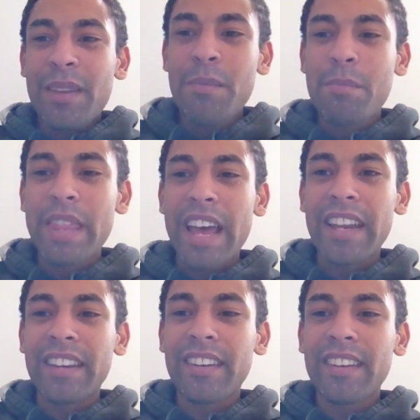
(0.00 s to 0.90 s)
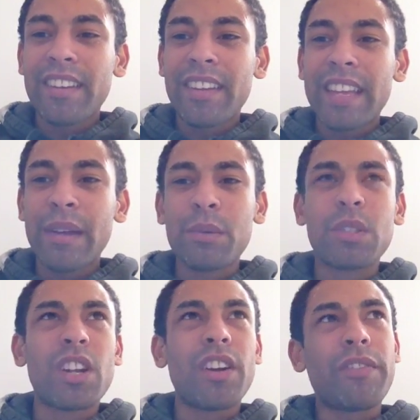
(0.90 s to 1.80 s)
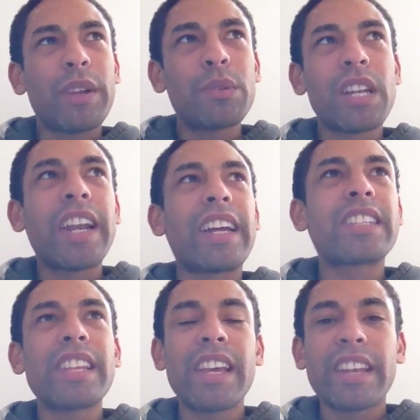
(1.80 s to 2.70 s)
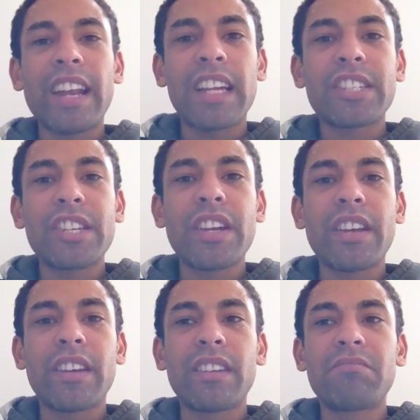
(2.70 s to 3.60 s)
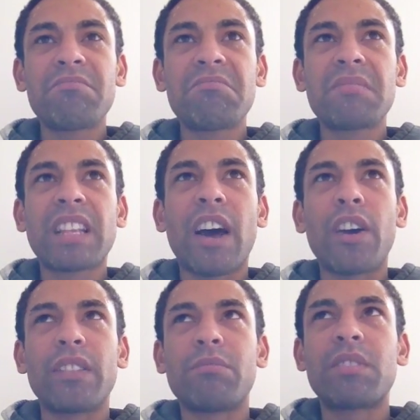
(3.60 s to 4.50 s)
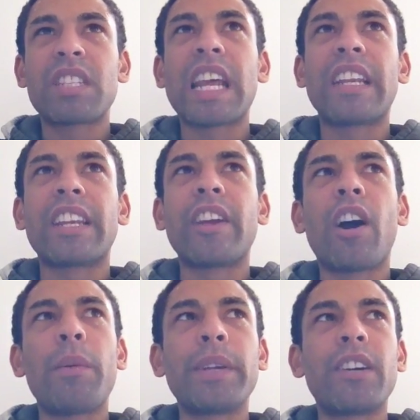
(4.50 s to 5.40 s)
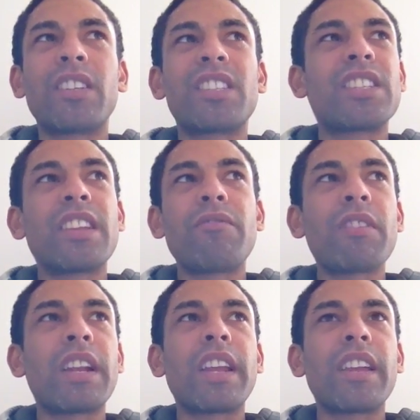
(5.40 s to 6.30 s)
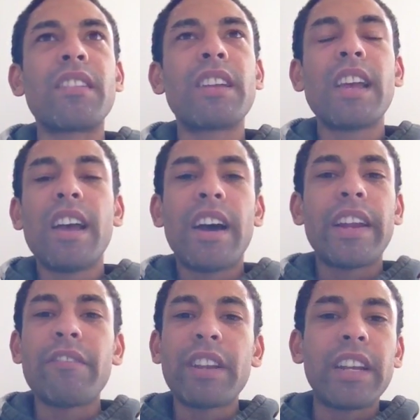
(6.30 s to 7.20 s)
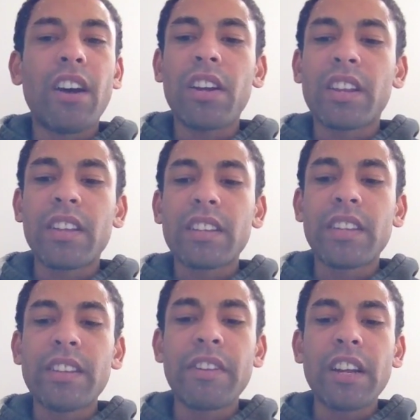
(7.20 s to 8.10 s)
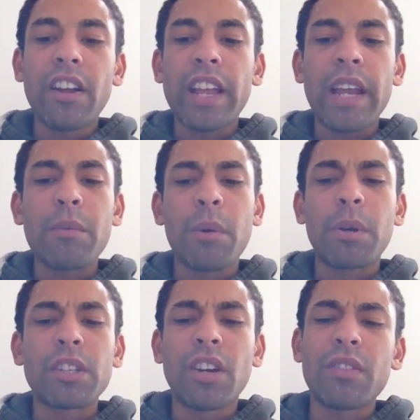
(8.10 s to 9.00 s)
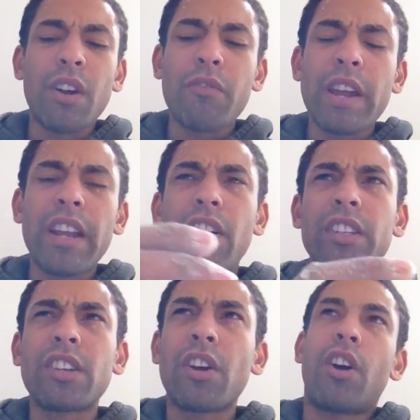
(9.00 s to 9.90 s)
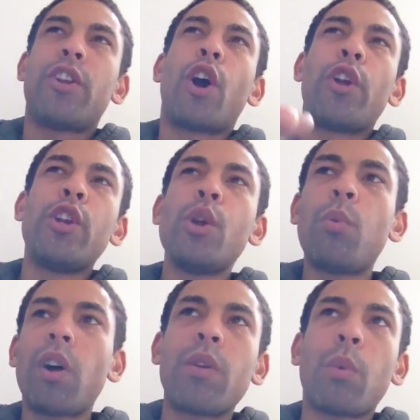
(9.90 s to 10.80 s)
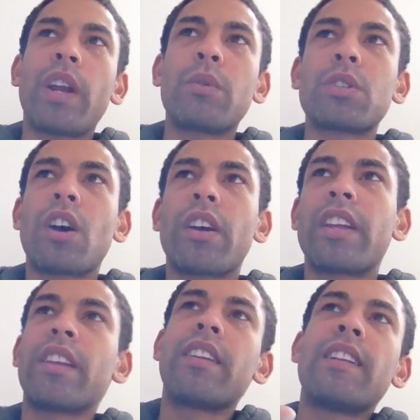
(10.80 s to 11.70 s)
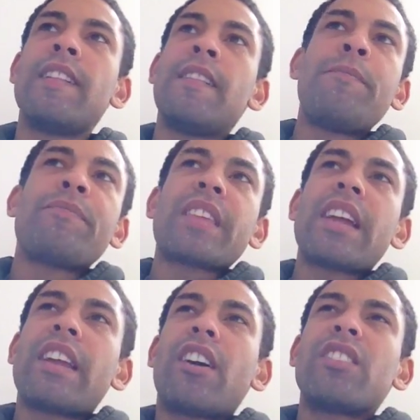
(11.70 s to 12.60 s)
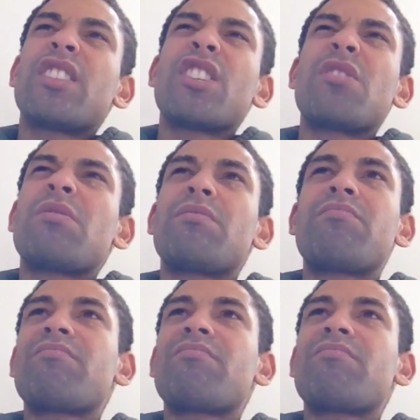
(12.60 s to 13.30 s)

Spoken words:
But then it was like, I think it was the last year that I stayed in the army. I didn't really like it anymore, because I realised, like, I knew what it was like, and I just